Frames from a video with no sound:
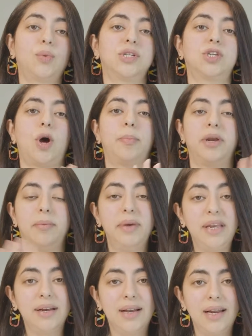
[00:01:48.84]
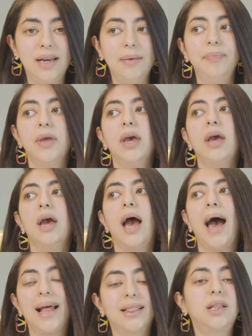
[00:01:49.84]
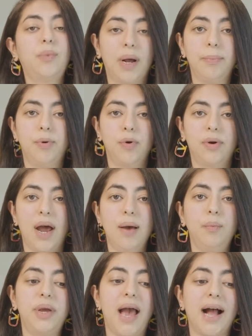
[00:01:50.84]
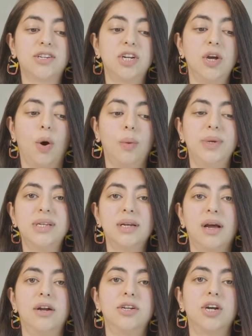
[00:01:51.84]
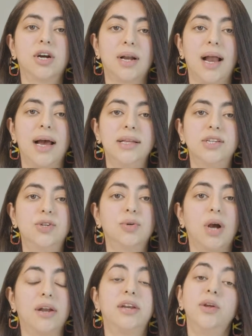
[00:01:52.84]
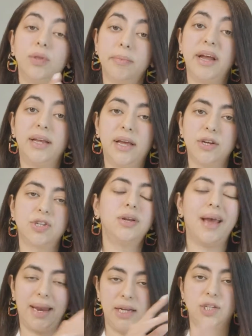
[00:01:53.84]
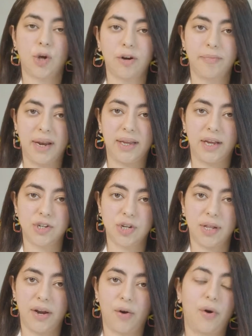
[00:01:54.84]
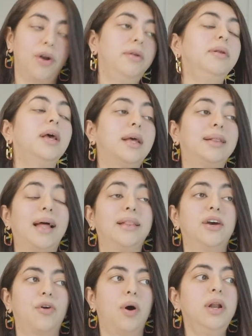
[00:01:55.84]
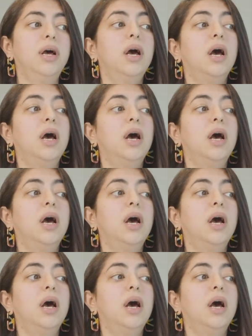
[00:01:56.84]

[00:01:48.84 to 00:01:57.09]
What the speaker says: don't stop it immediately. At the One program, we actually always encourage our clients to continue the medication, any sort of medication that they're on,